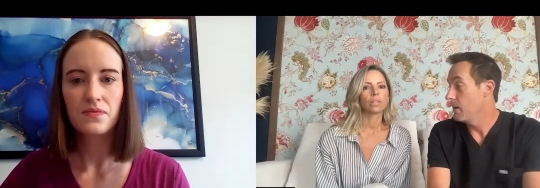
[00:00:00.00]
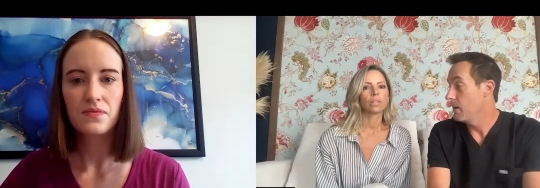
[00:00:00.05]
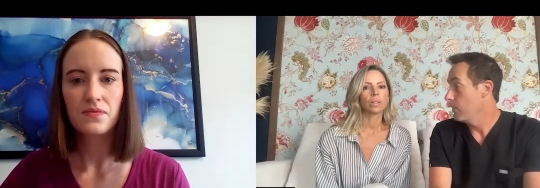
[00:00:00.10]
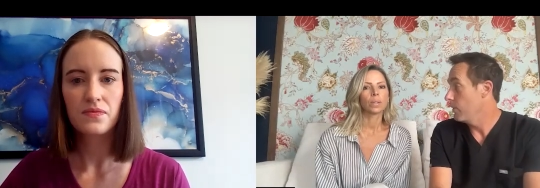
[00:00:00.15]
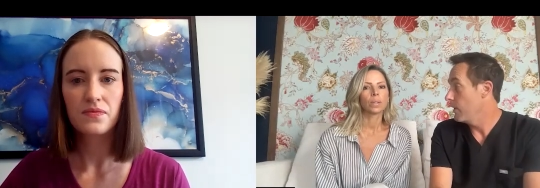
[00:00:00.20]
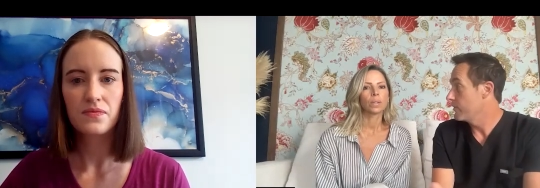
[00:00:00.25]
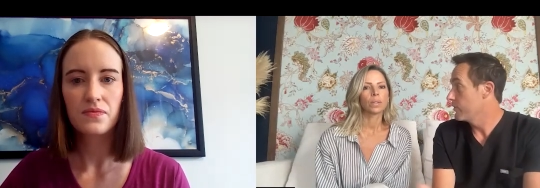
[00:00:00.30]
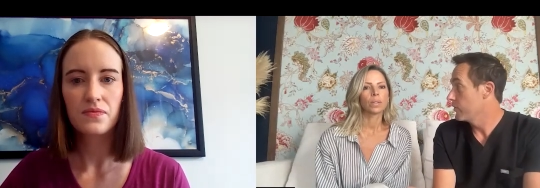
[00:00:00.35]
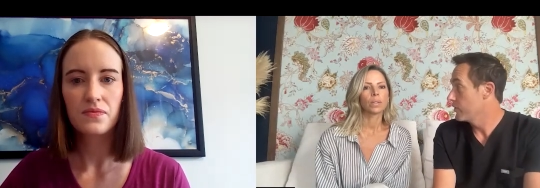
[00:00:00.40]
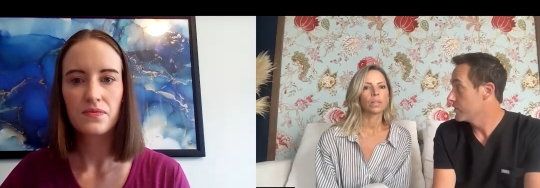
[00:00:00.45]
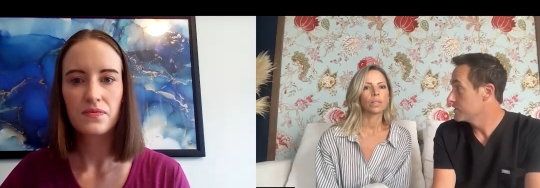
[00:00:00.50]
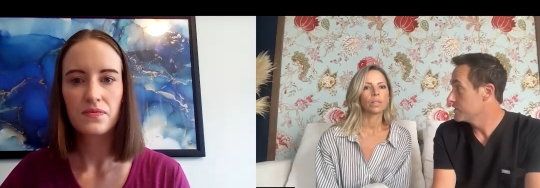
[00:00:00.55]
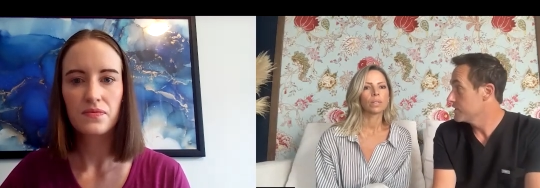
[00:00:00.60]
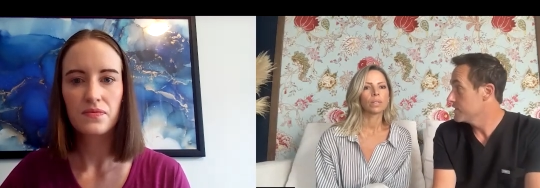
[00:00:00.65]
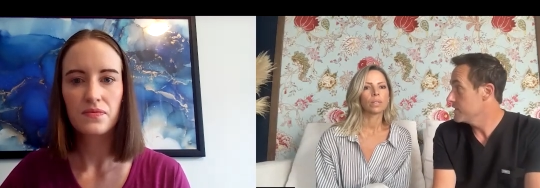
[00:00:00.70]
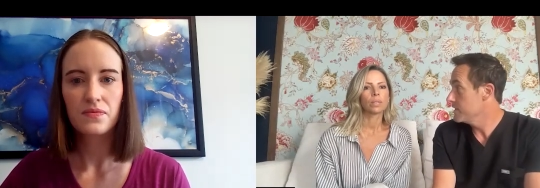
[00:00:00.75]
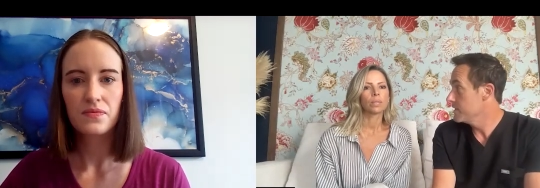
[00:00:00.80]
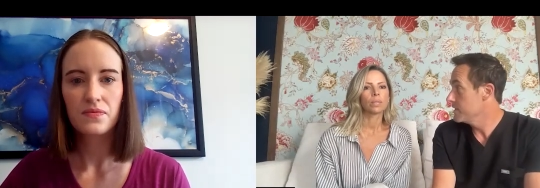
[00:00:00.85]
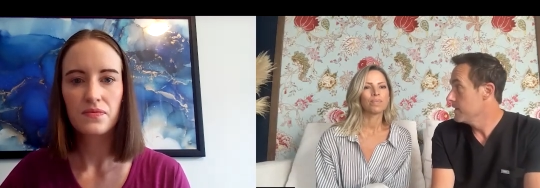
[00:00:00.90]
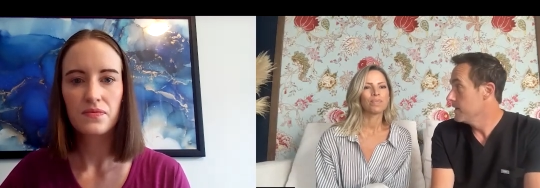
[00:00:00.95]
Speaker 1: my wife,
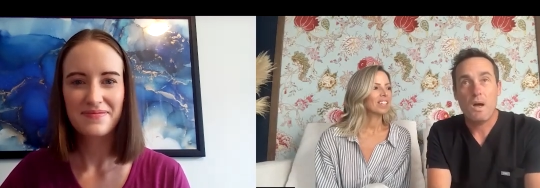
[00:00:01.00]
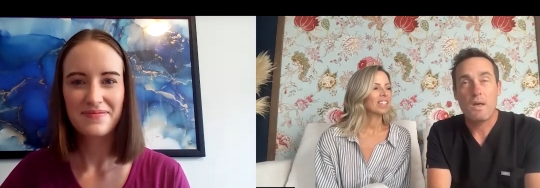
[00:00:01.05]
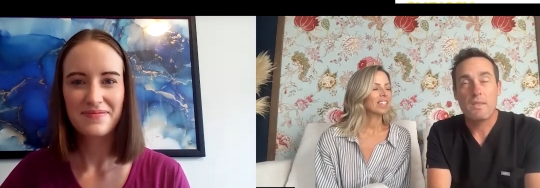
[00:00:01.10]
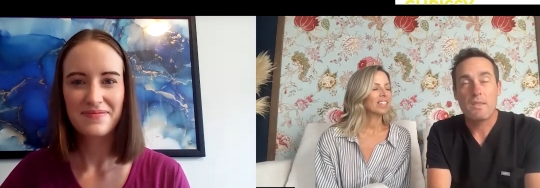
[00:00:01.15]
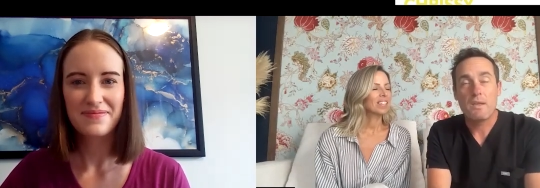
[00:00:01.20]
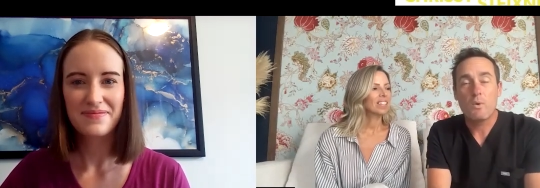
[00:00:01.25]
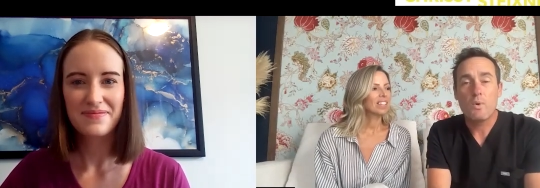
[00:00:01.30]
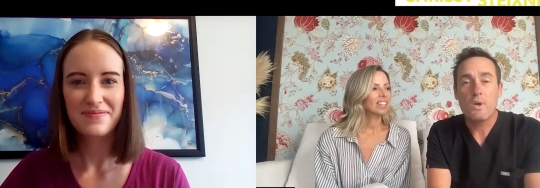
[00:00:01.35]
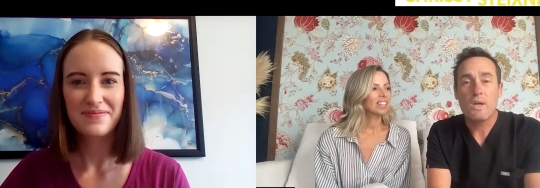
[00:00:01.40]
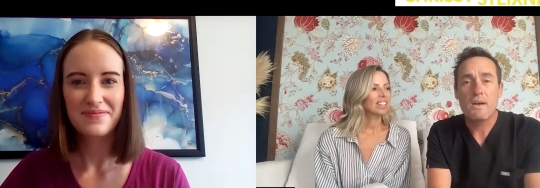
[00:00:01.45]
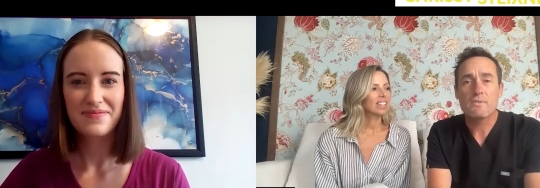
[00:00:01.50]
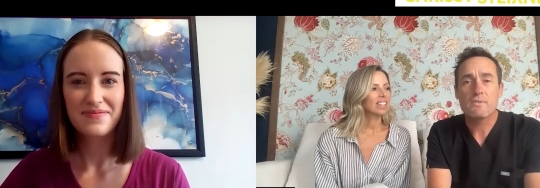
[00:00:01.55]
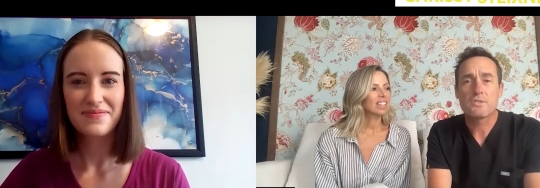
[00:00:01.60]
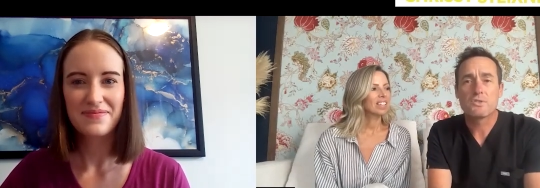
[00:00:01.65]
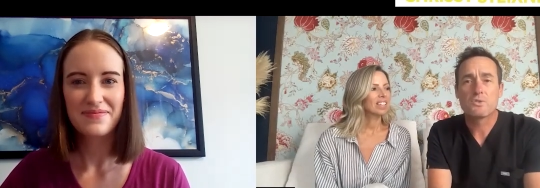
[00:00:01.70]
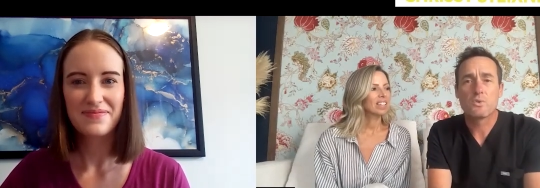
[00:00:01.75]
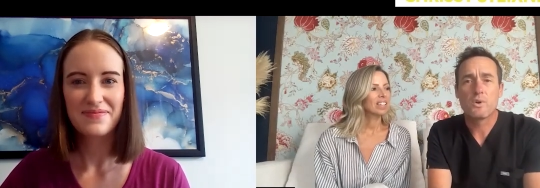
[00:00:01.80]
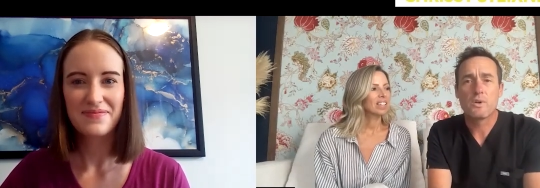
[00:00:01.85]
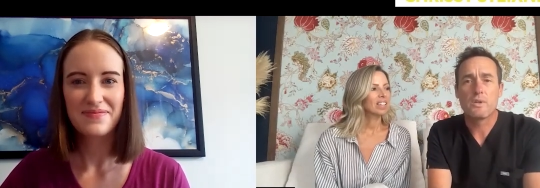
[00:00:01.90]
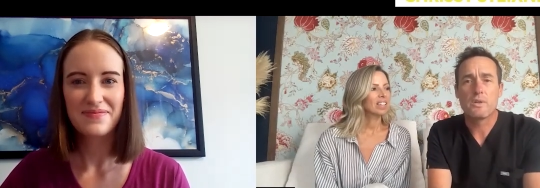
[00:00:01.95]
Chrissy. I think we have a
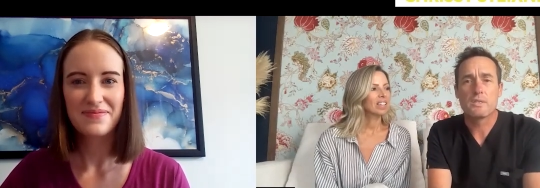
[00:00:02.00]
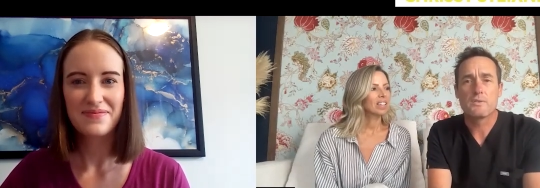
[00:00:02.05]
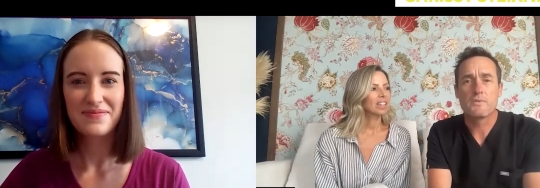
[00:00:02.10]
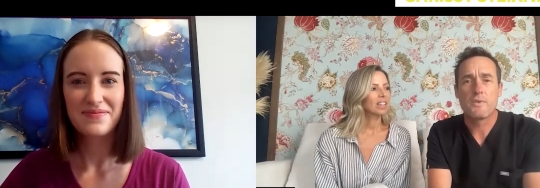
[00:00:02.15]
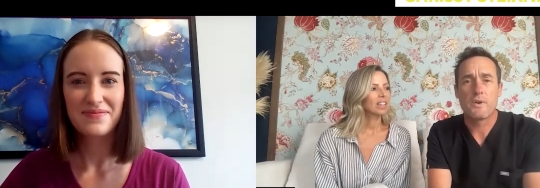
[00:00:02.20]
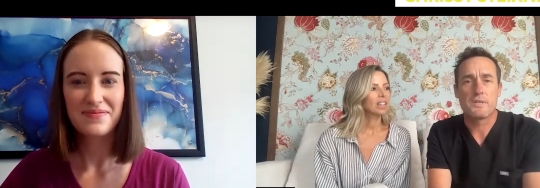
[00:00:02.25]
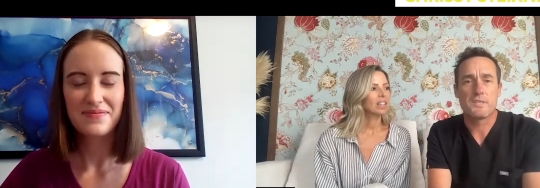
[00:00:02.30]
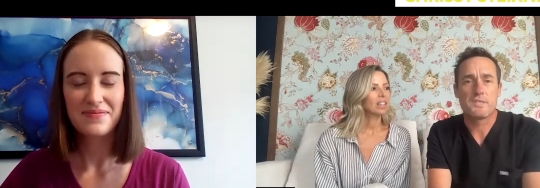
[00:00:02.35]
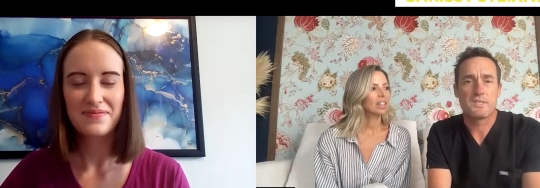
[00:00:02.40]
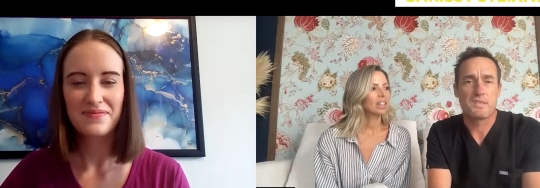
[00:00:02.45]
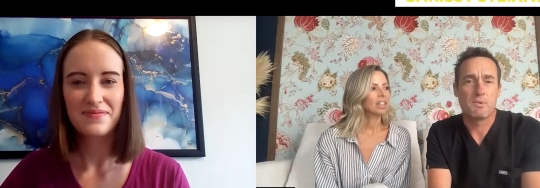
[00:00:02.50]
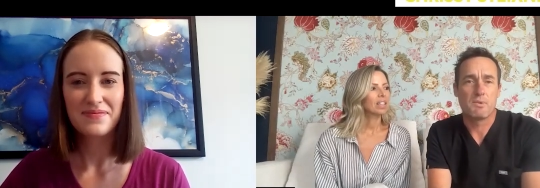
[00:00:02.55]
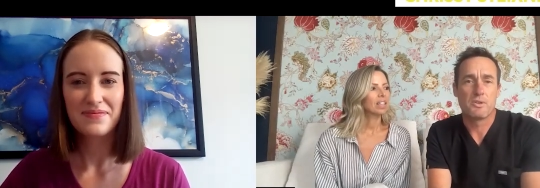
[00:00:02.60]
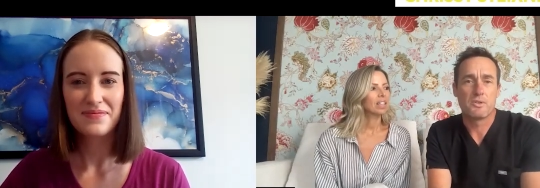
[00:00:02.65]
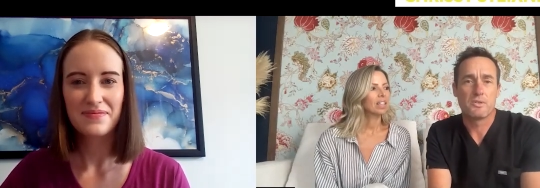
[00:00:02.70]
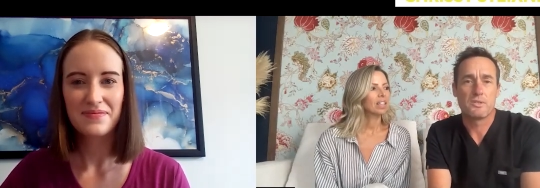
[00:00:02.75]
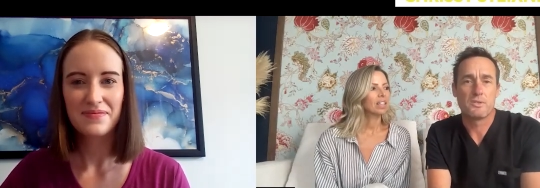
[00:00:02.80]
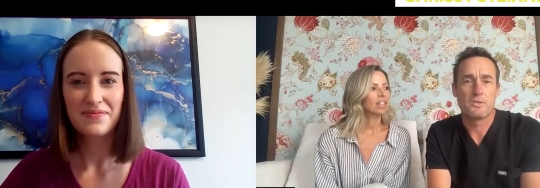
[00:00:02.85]
story that's very similar